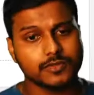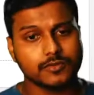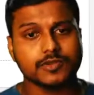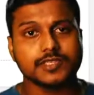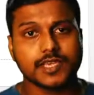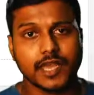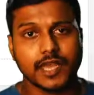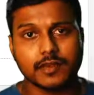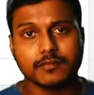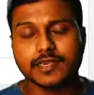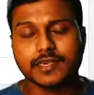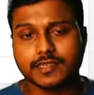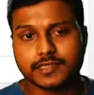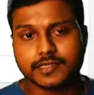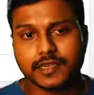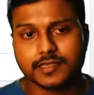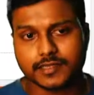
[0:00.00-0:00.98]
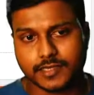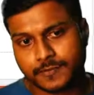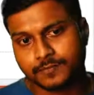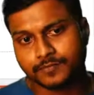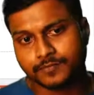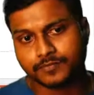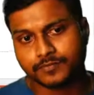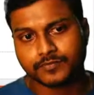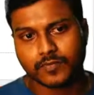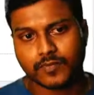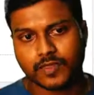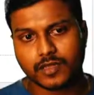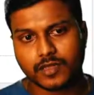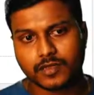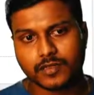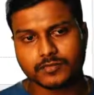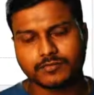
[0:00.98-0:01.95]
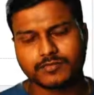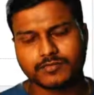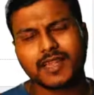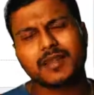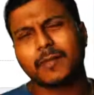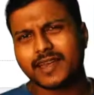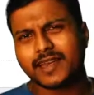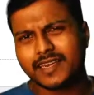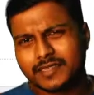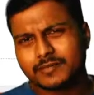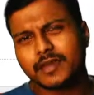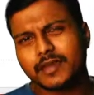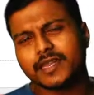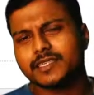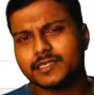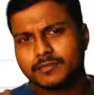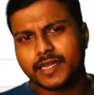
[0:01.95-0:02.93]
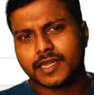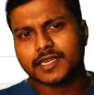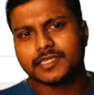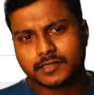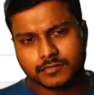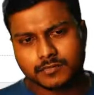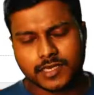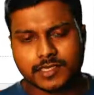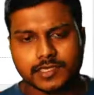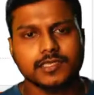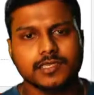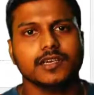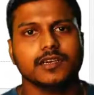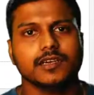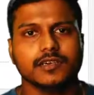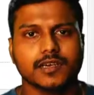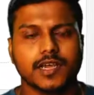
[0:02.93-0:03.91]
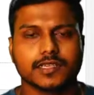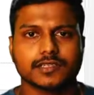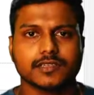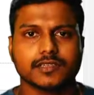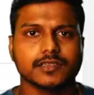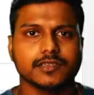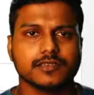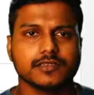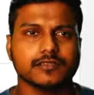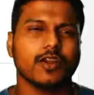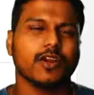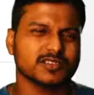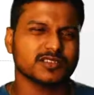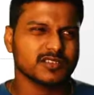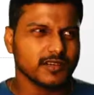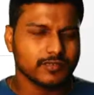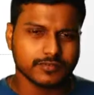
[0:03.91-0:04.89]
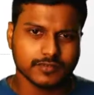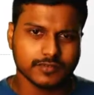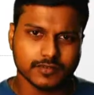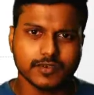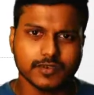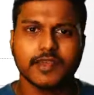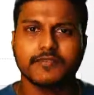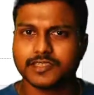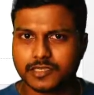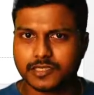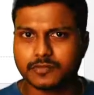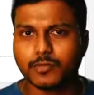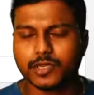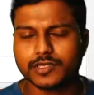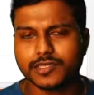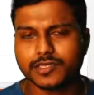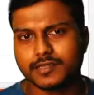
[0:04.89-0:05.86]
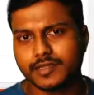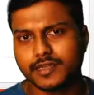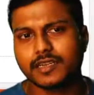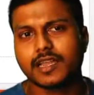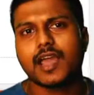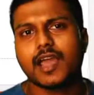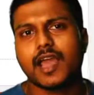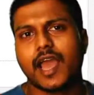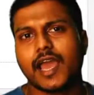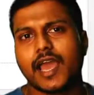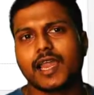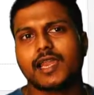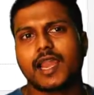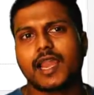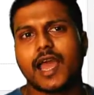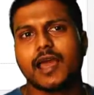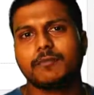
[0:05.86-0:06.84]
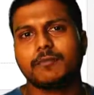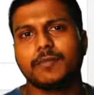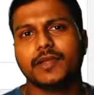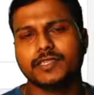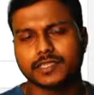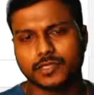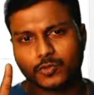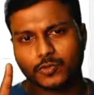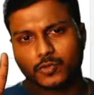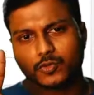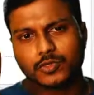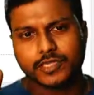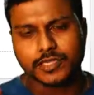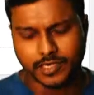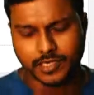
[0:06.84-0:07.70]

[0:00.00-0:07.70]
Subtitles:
I'll be discussing. There are many actually lots of eviction policies are there. I have picked two here